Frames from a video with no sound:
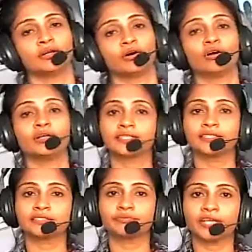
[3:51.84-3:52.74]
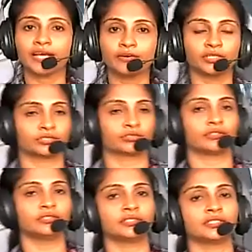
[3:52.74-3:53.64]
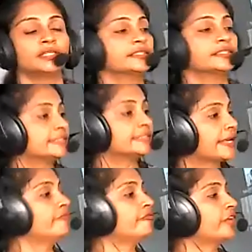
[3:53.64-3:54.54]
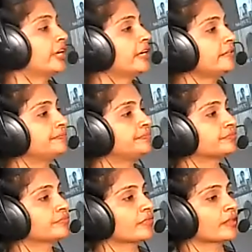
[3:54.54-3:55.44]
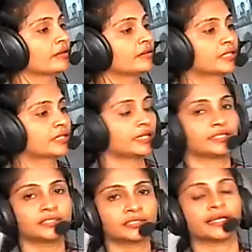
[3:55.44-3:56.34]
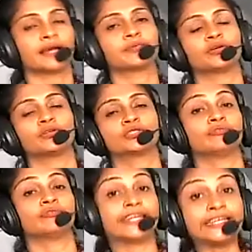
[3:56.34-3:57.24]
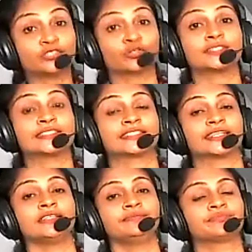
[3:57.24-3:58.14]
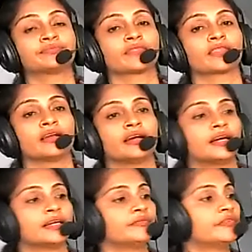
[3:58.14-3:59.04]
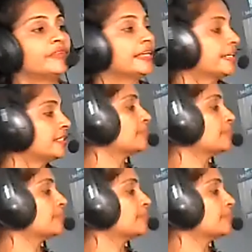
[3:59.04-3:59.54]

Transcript: all things we have discussed. The same way, okay, this chapter also very interesting and we will get